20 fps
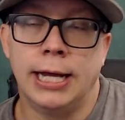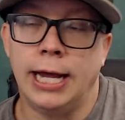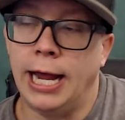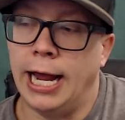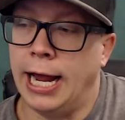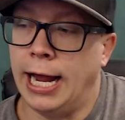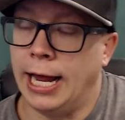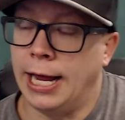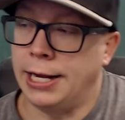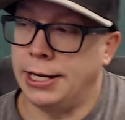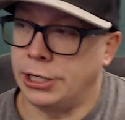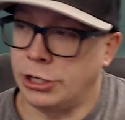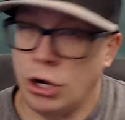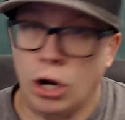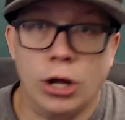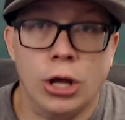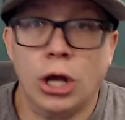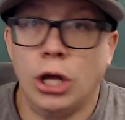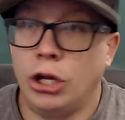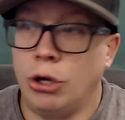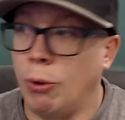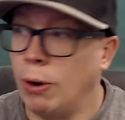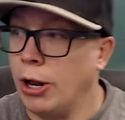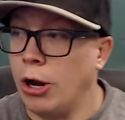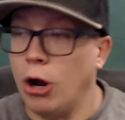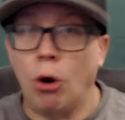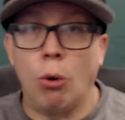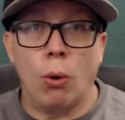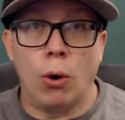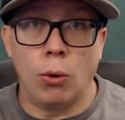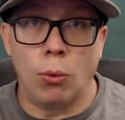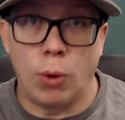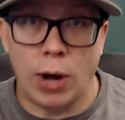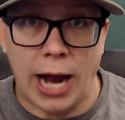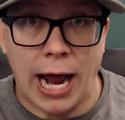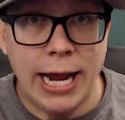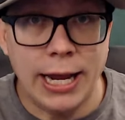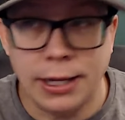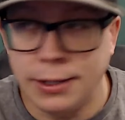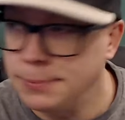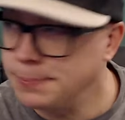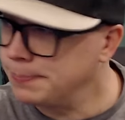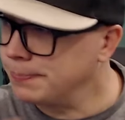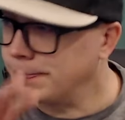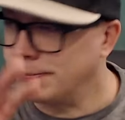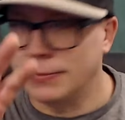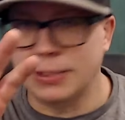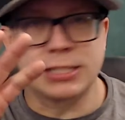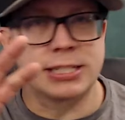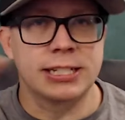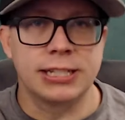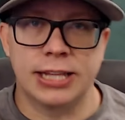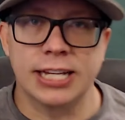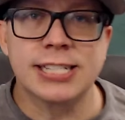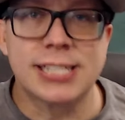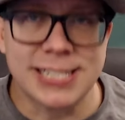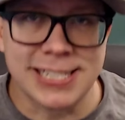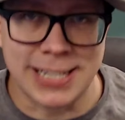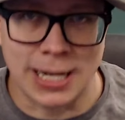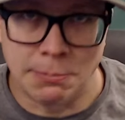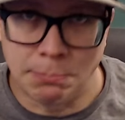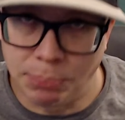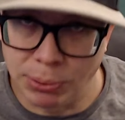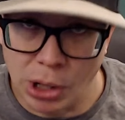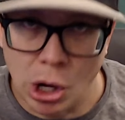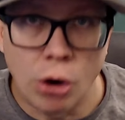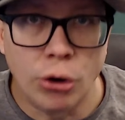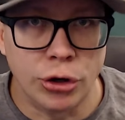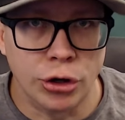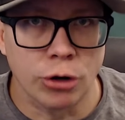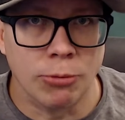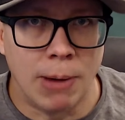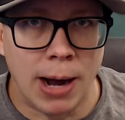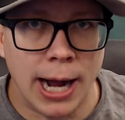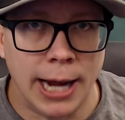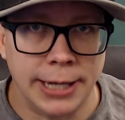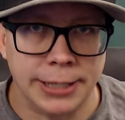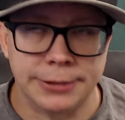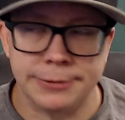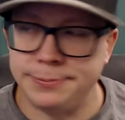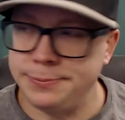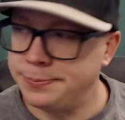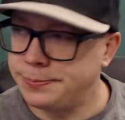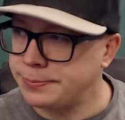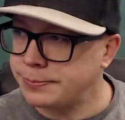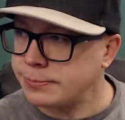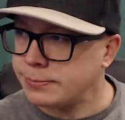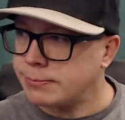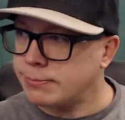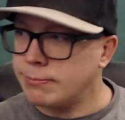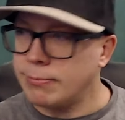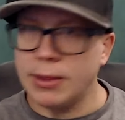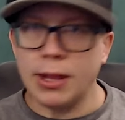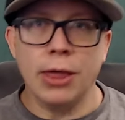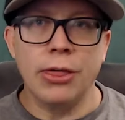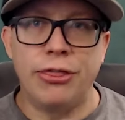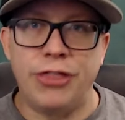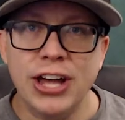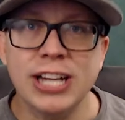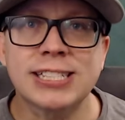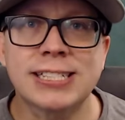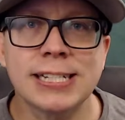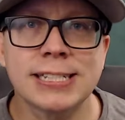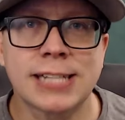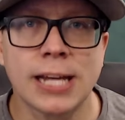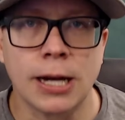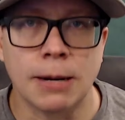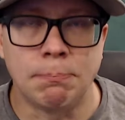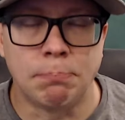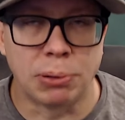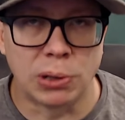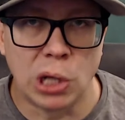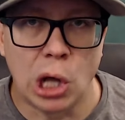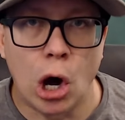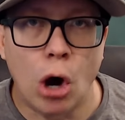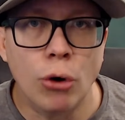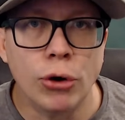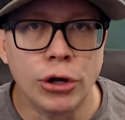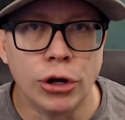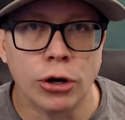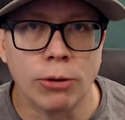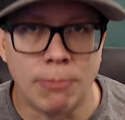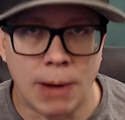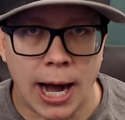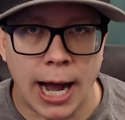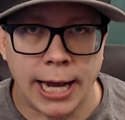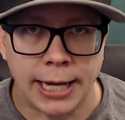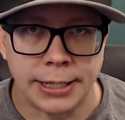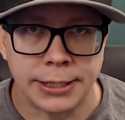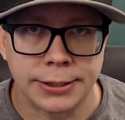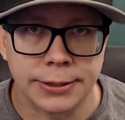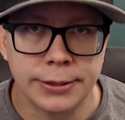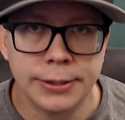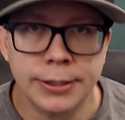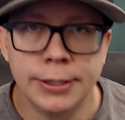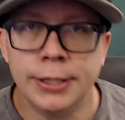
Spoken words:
And you know, you want to know what I... This is going to blow your mind. This is going to blow your mind.